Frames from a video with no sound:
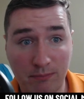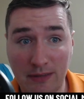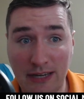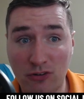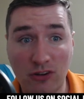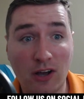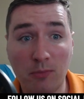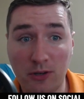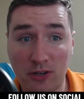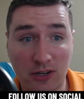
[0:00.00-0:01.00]

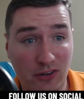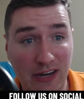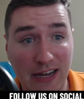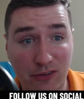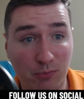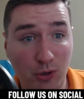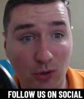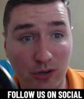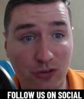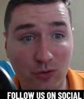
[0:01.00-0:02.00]
Allmendinger got
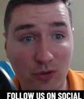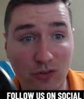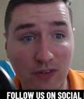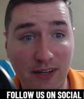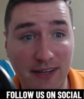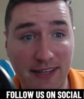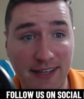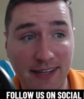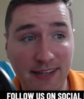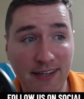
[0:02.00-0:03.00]
demoted to
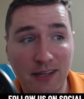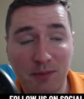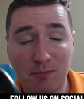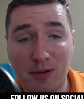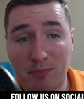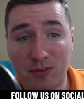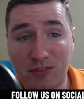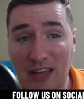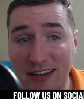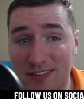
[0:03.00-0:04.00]
Xfinity, but
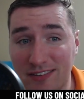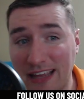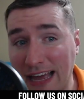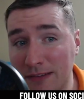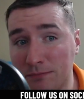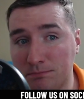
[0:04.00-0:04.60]
besides that,